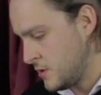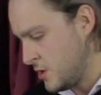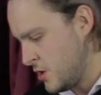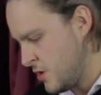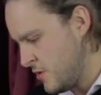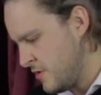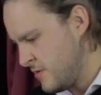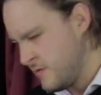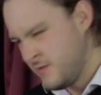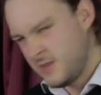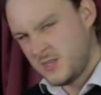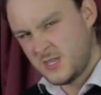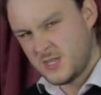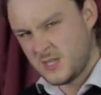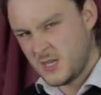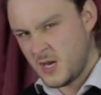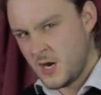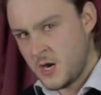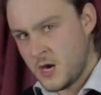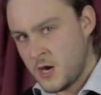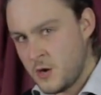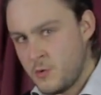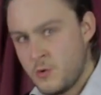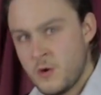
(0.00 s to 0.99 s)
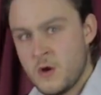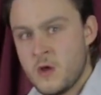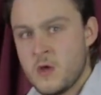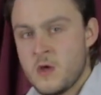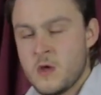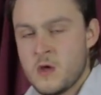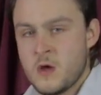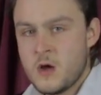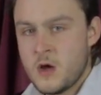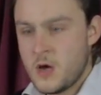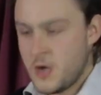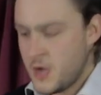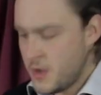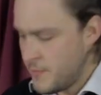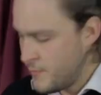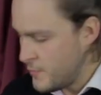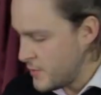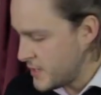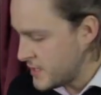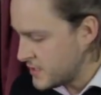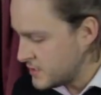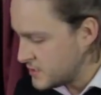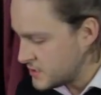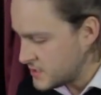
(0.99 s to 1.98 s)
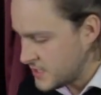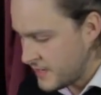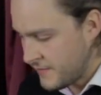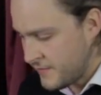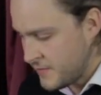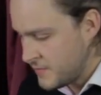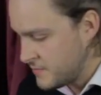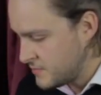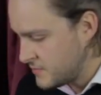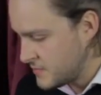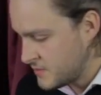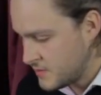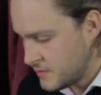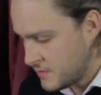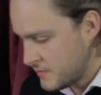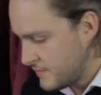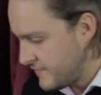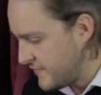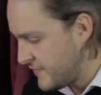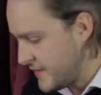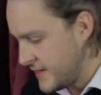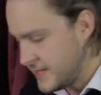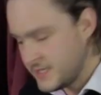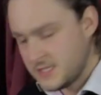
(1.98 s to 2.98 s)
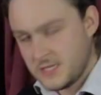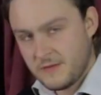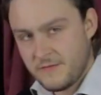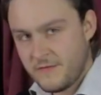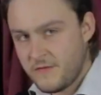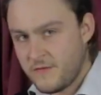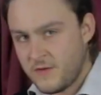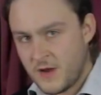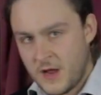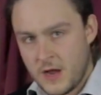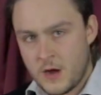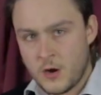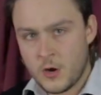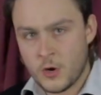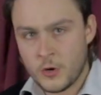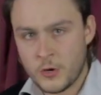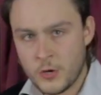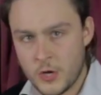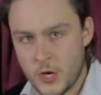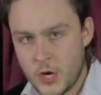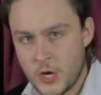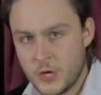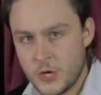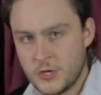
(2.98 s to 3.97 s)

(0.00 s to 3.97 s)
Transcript: like so. We can just have them facing flat on,